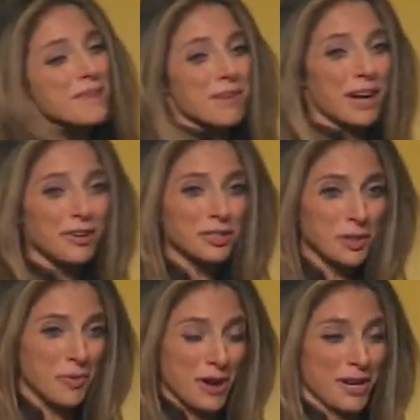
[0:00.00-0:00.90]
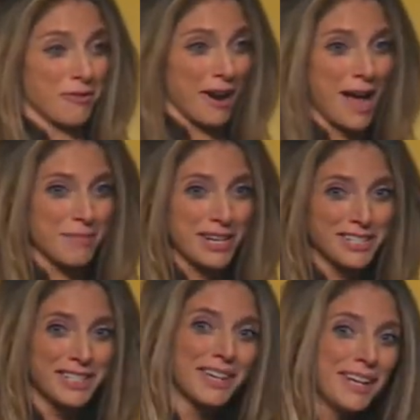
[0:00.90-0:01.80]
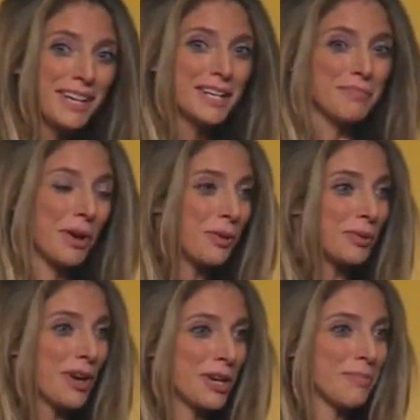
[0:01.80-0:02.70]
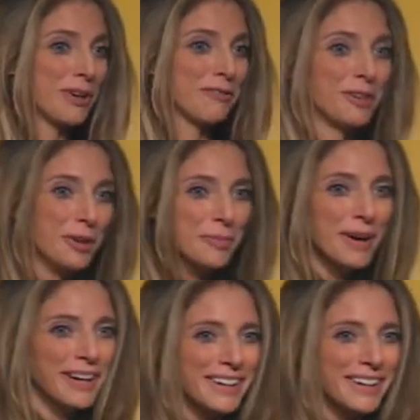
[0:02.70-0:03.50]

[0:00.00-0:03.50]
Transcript: But I also wanted Grammys, my own line of perfume.